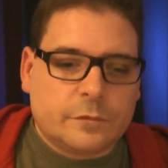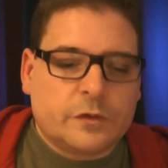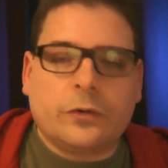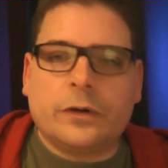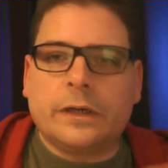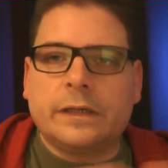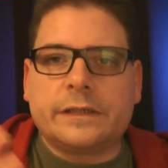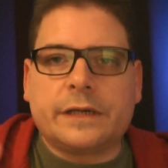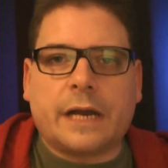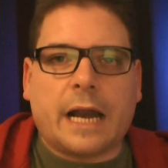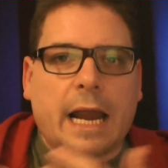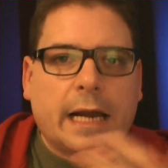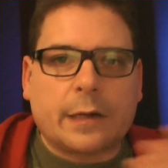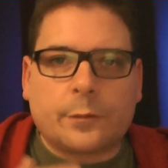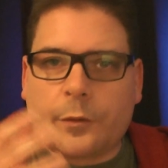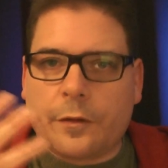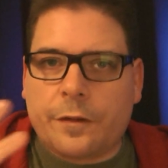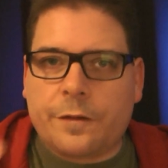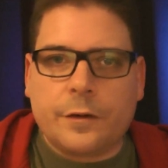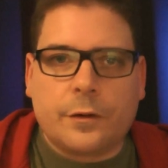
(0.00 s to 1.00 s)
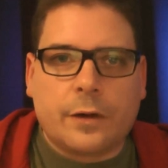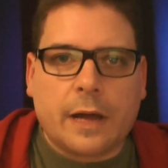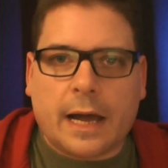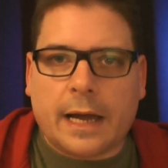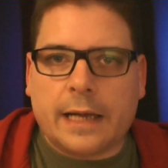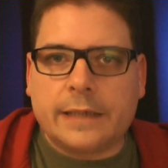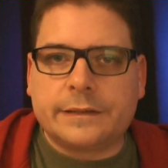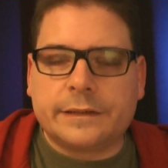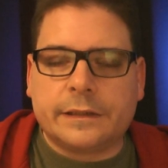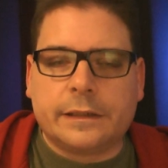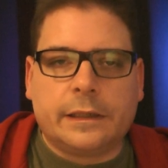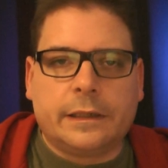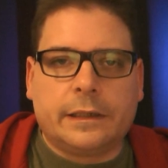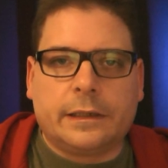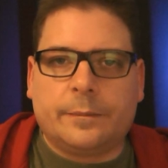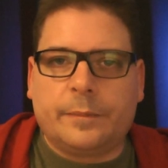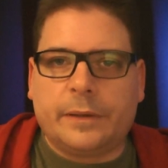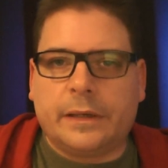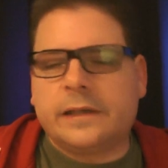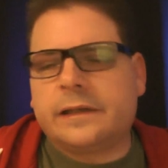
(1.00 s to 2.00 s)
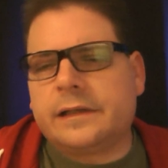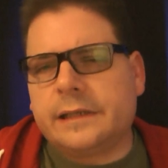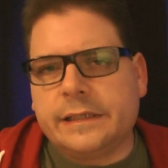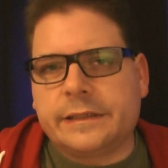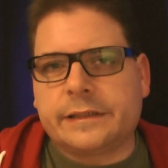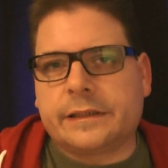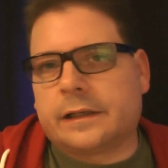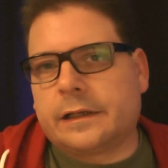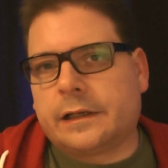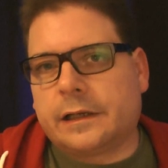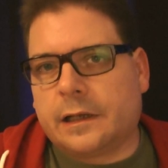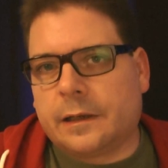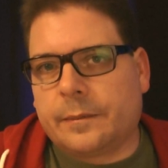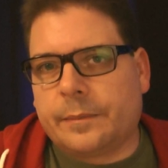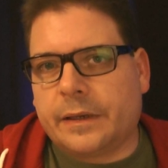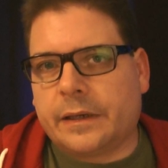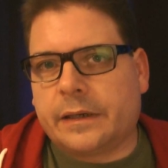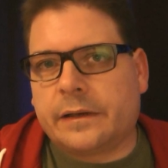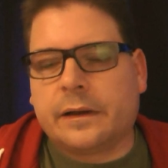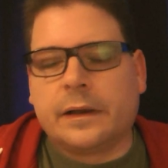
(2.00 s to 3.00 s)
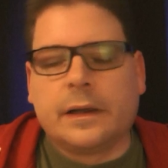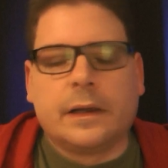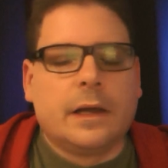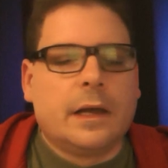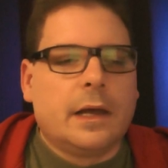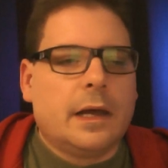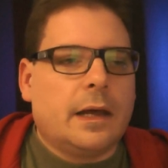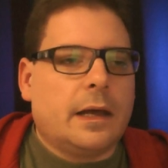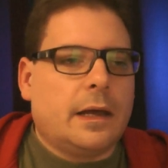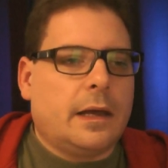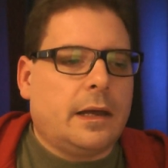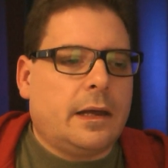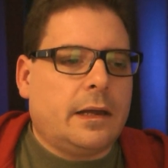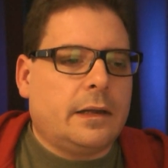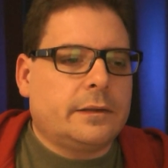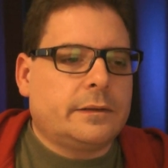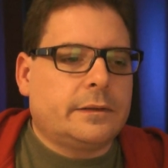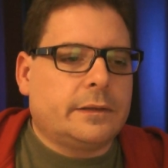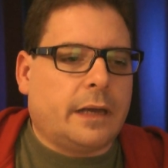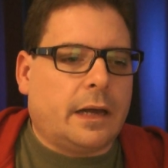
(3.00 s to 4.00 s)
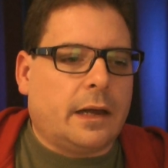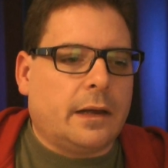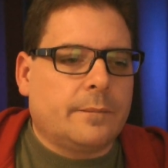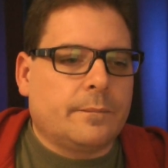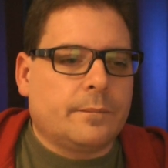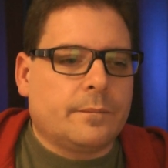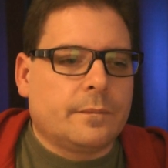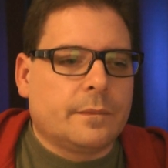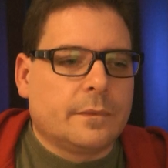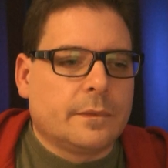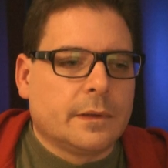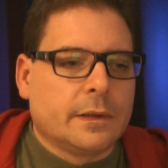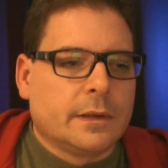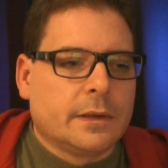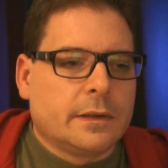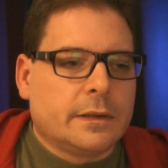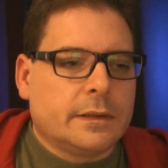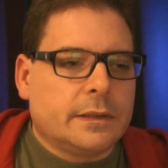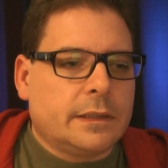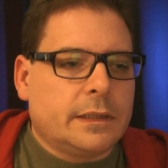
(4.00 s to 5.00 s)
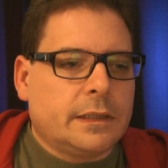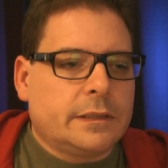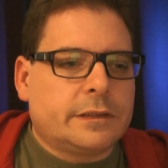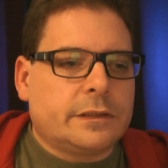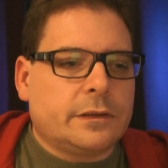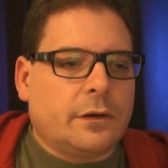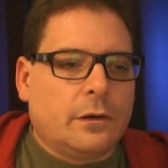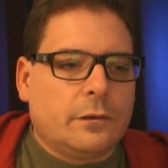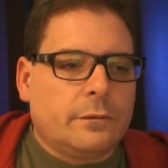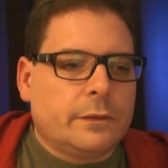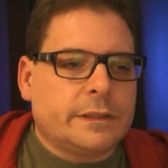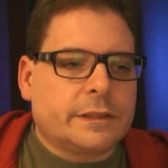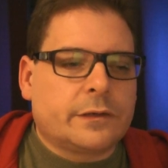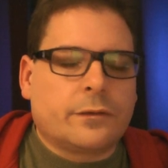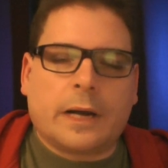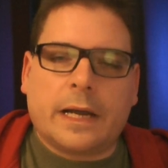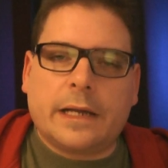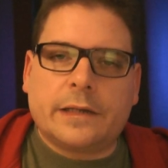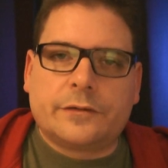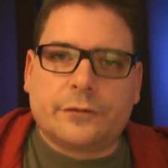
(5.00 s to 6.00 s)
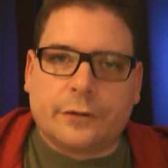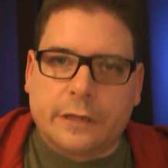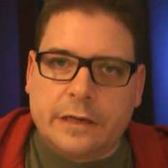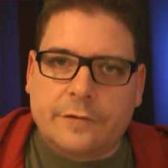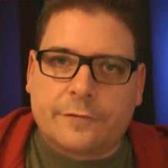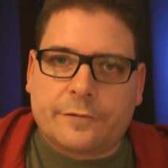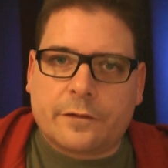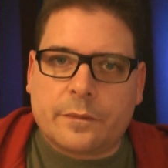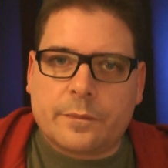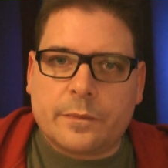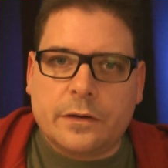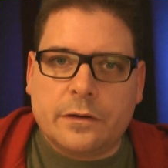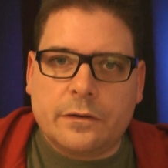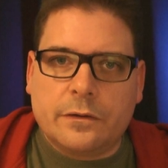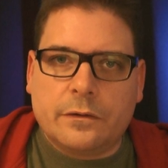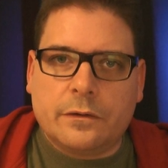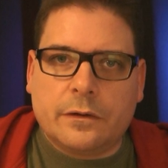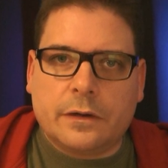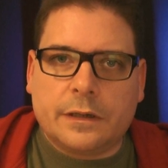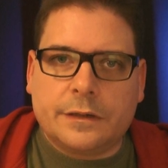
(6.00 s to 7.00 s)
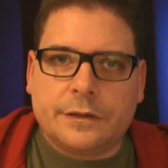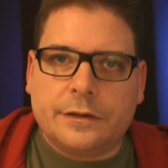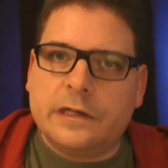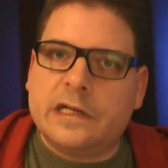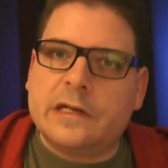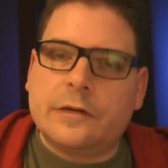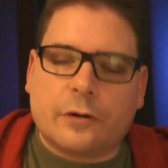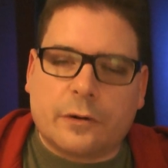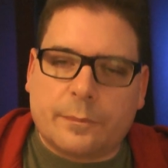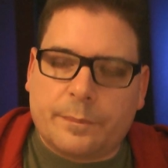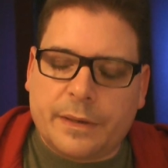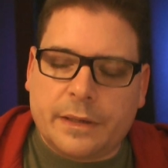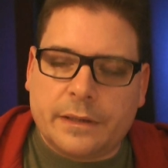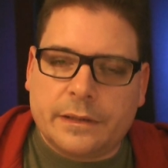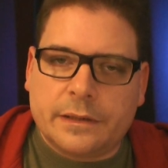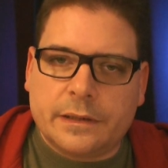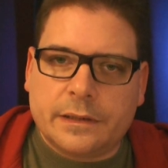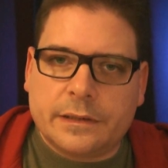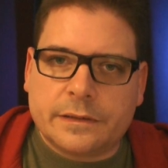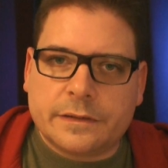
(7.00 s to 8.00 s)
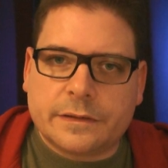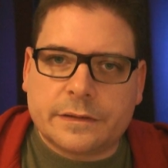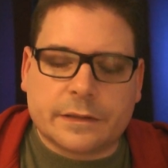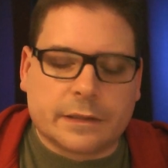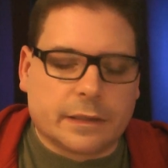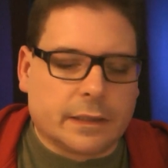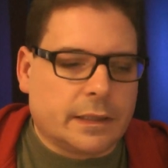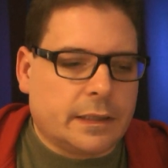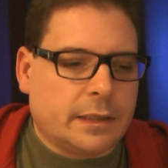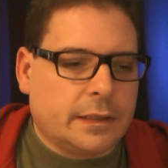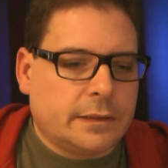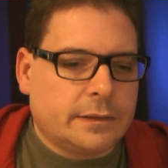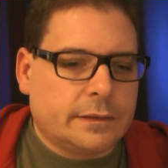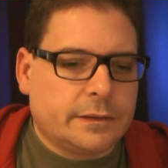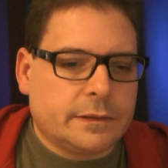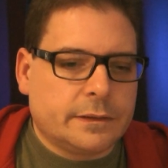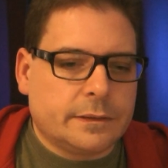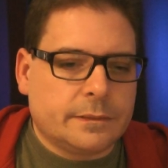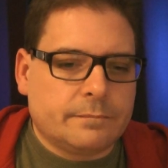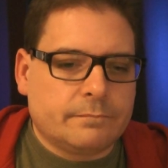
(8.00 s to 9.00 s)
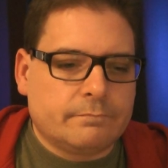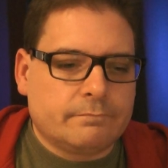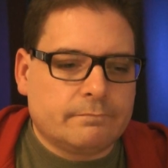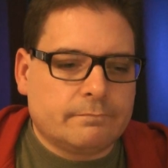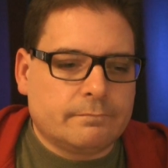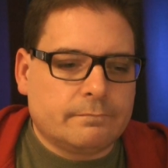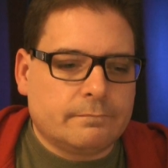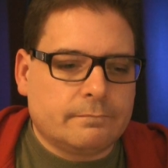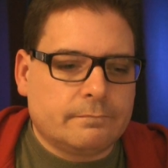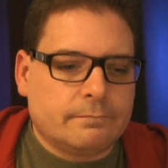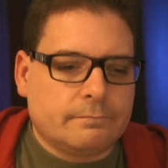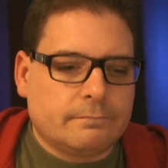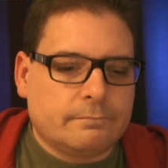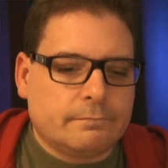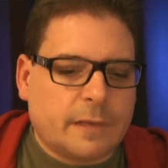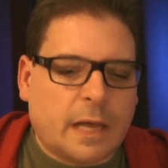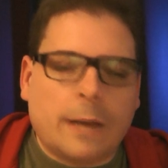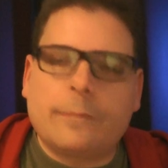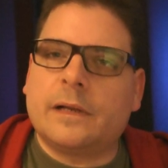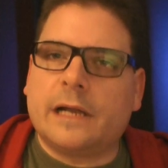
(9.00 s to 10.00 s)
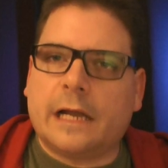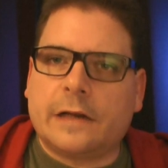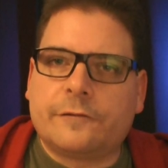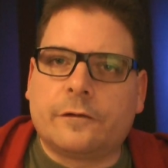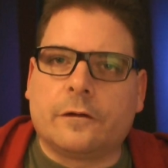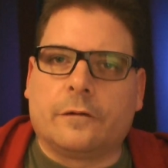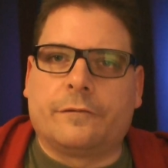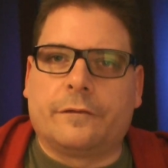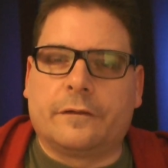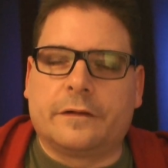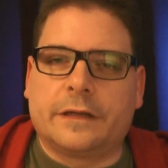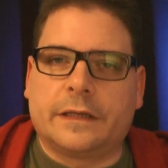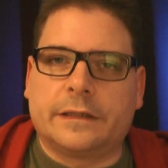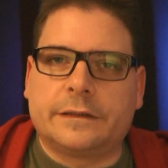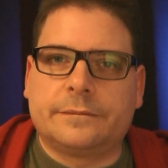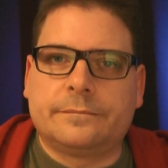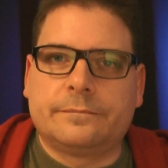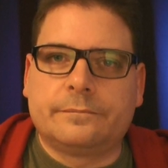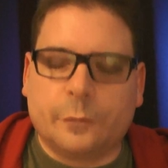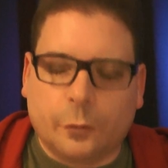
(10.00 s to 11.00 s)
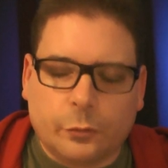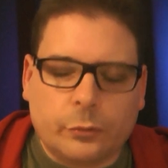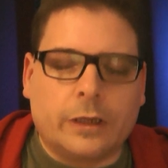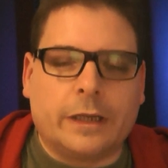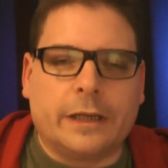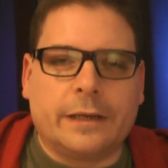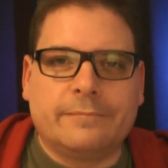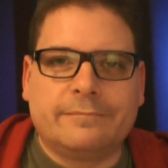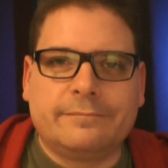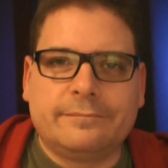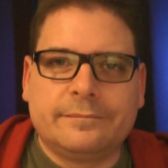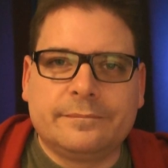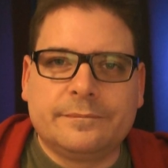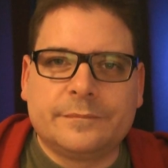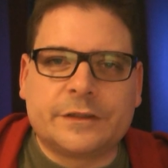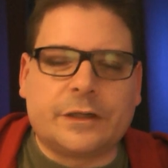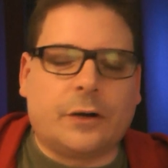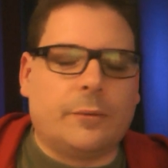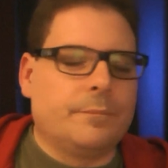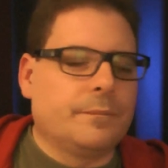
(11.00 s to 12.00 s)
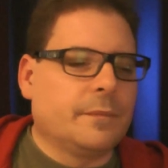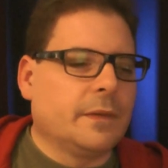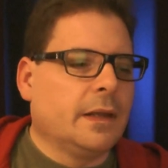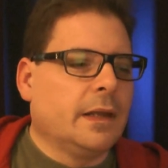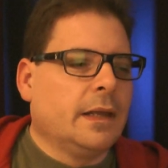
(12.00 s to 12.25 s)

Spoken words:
to interact with you guys a little bit, at least a little bit. And yeah, it's always great to hear from you and hear your opinions, and I'm grateful for that, really. So